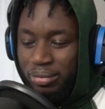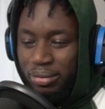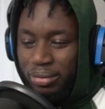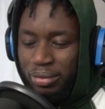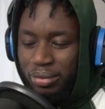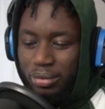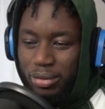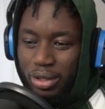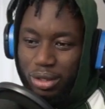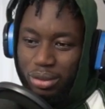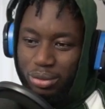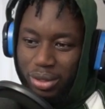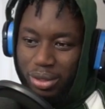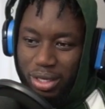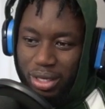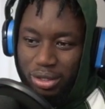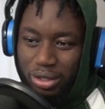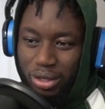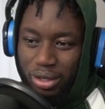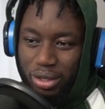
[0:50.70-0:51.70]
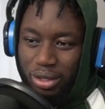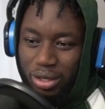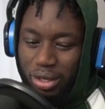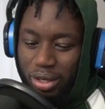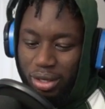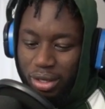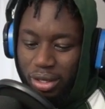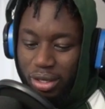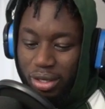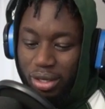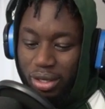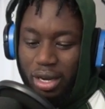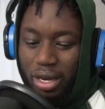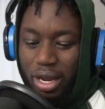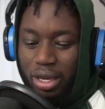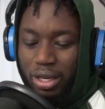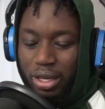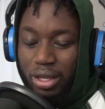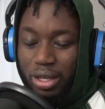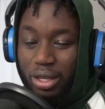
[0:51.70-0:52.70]
because when I saw the like
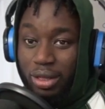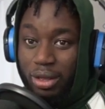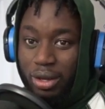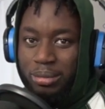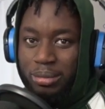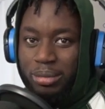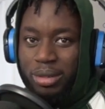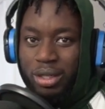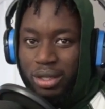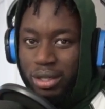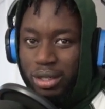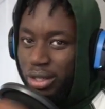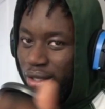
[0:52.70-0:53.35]
the thumbnail, it,